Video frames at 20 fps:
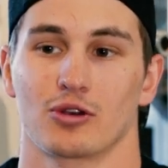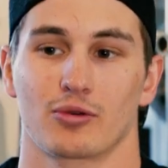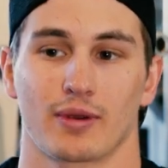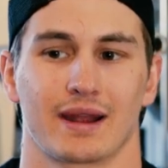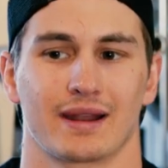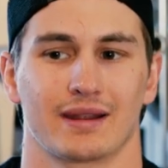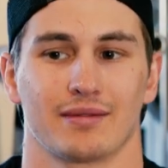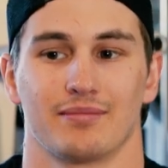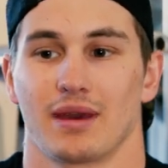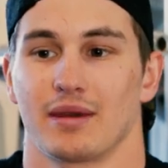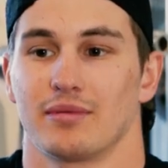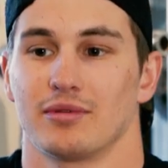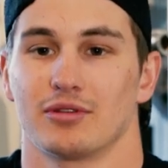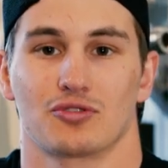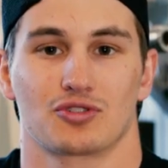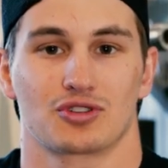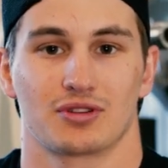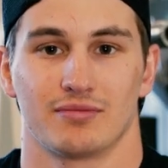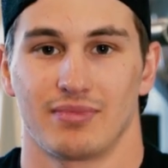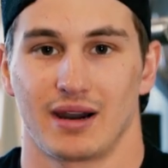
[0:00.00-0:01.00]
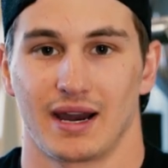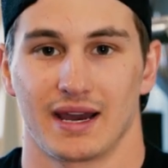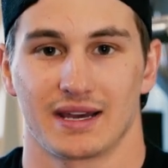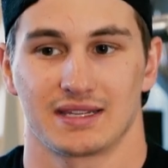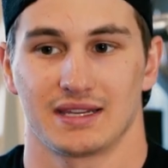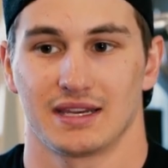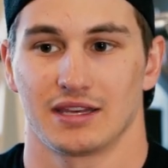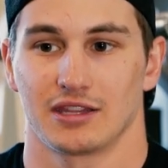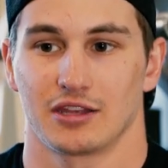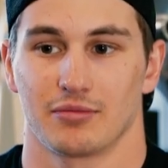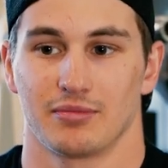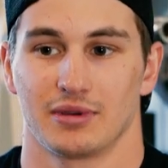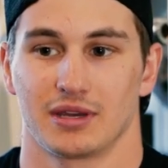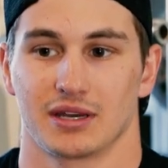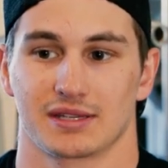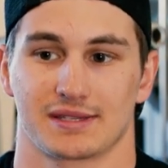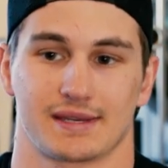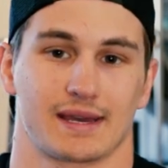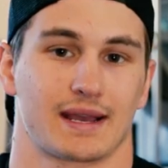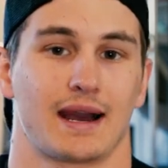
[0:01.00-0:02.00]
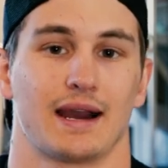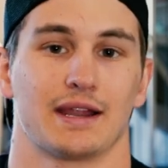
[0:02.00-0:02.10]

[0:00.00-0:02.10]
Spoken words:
Granted, maybe there's some bias in there because like